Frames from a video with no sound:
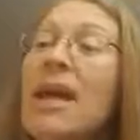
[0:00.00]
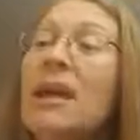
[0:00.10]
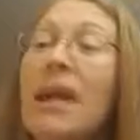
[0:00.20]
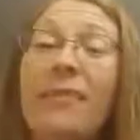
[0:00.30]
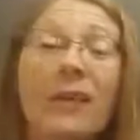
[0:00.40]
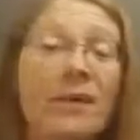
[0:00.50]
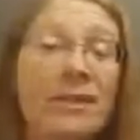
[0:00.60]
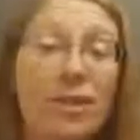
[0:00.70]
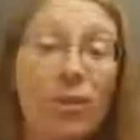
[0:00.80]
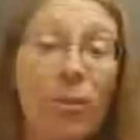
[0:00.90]
And they have a
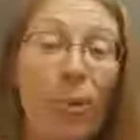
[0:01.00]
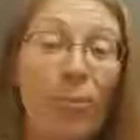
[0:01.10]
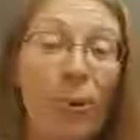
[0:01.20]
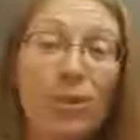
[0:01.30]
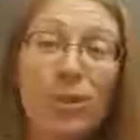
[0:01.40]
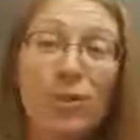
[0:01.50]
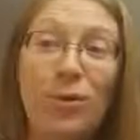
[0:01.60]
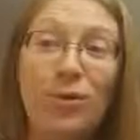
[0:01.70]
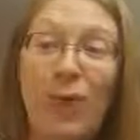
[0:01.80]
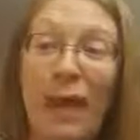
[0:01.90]
considerable
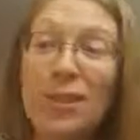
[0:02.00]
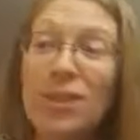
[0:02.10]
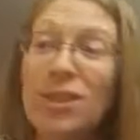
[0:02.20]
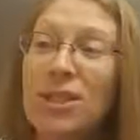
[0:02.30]
emotional range,